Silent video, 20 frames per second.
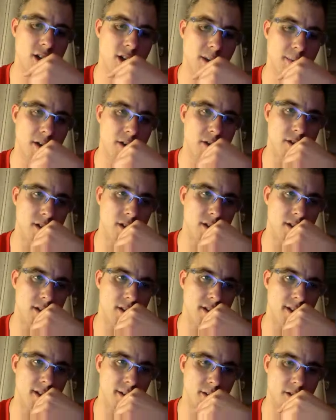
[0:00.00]
about the
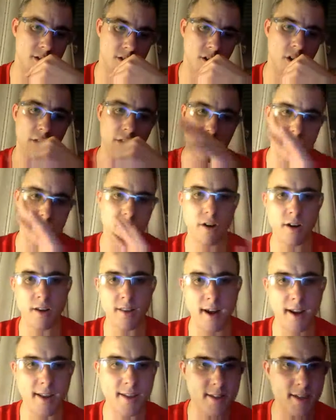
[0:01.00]
sorry that
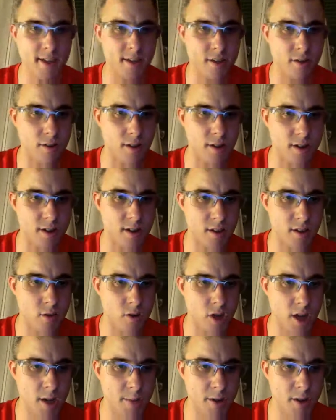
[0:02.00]
I insist on this. You're
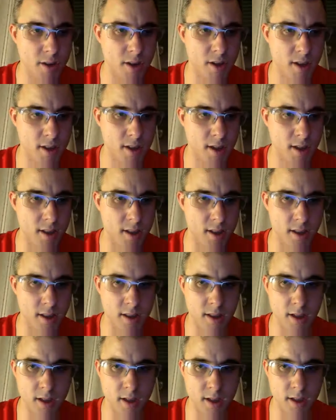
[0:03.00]
talking about
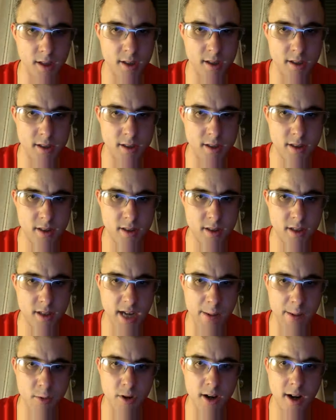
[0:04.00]
the
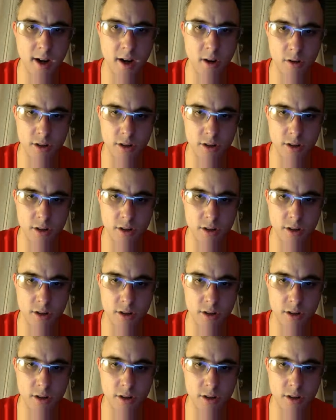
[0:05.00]
tabular old